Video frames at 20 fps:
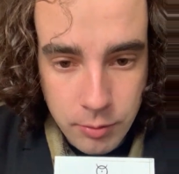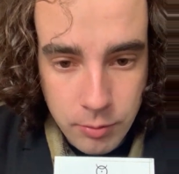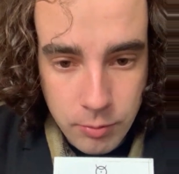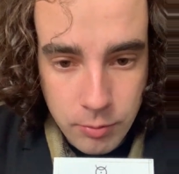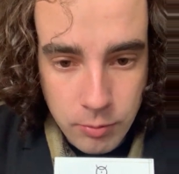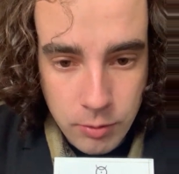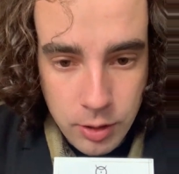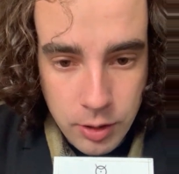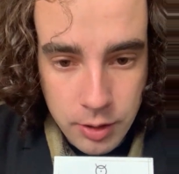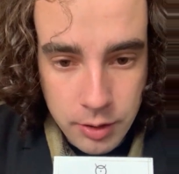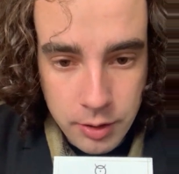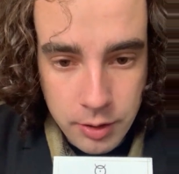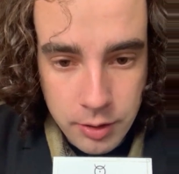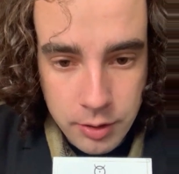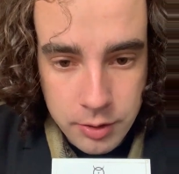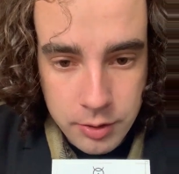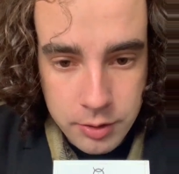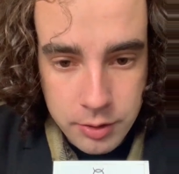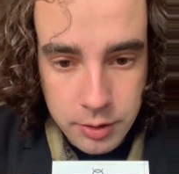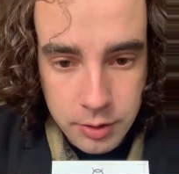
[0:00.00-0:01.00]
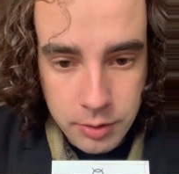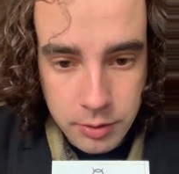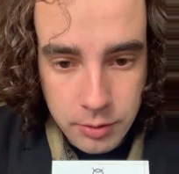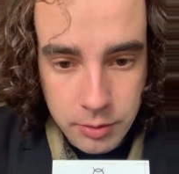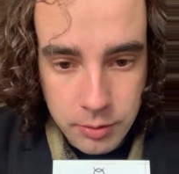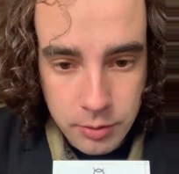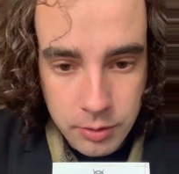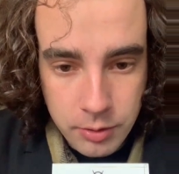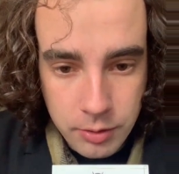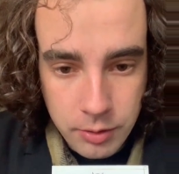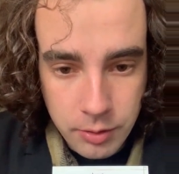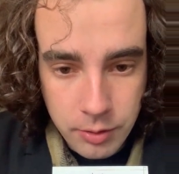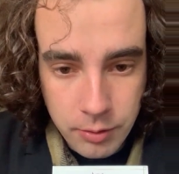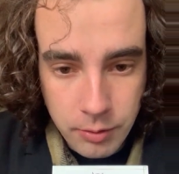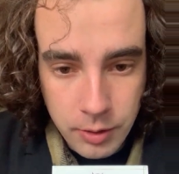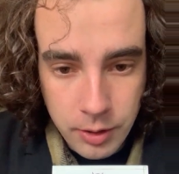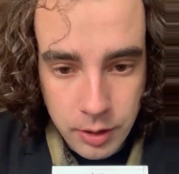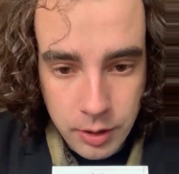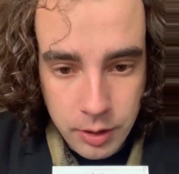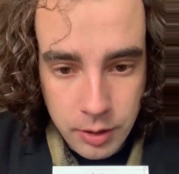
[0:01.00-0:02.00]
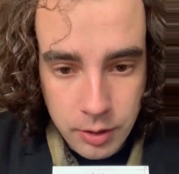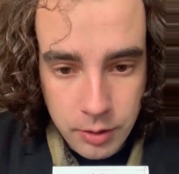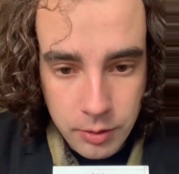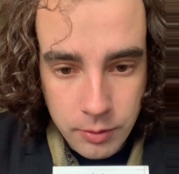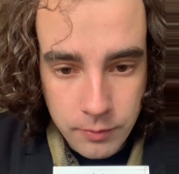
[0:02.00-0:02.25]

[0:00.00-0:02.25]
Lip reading: 1, 2, 3,